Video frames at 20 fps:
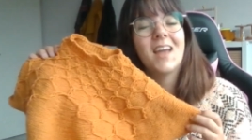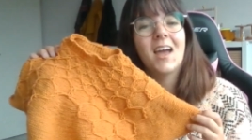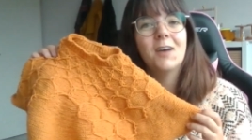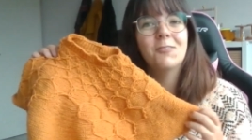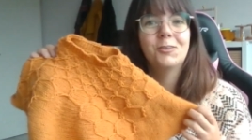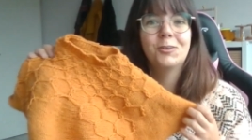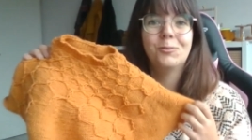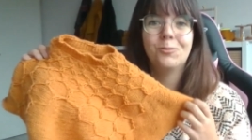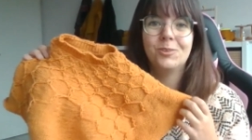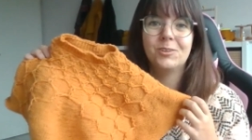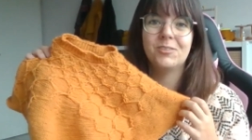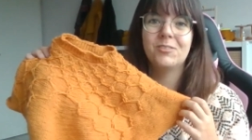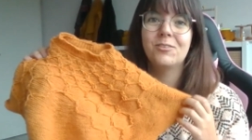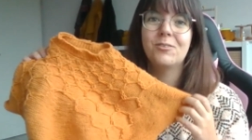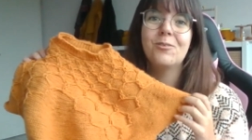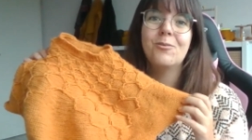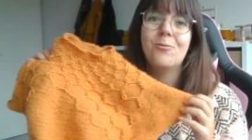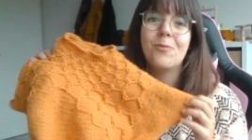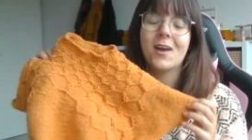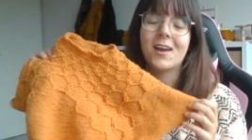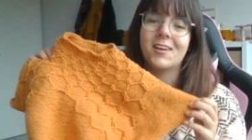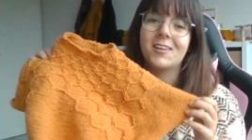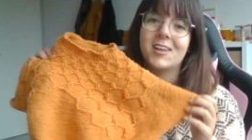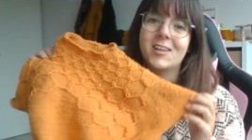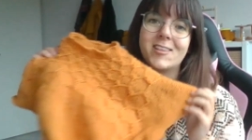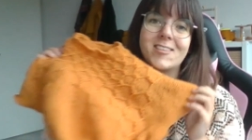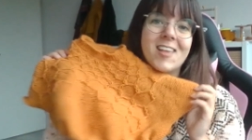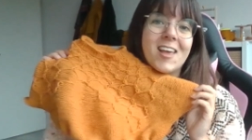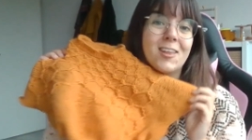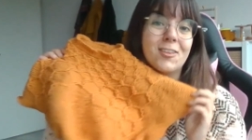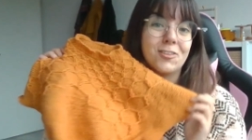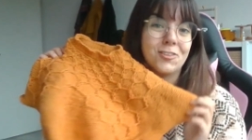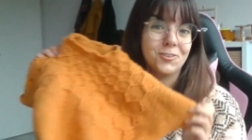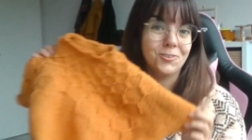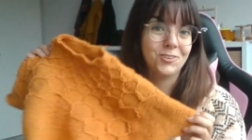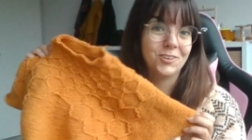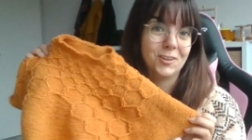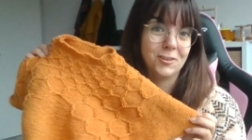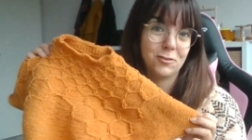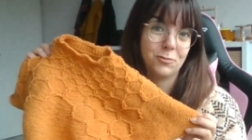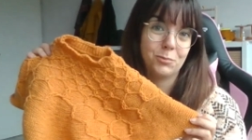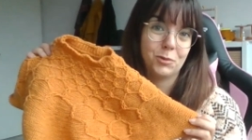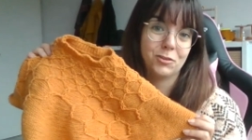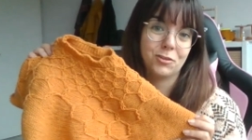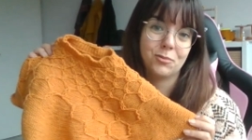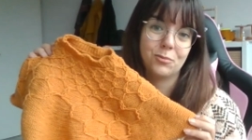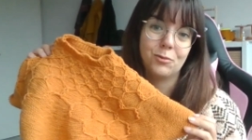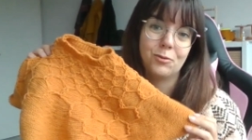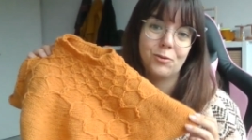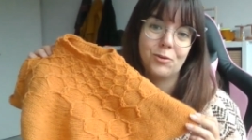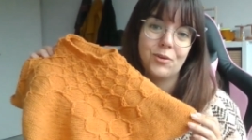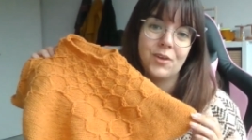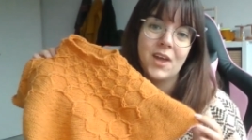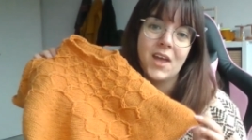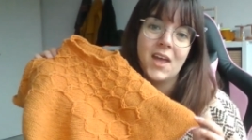I will want to wear this as soon as possible.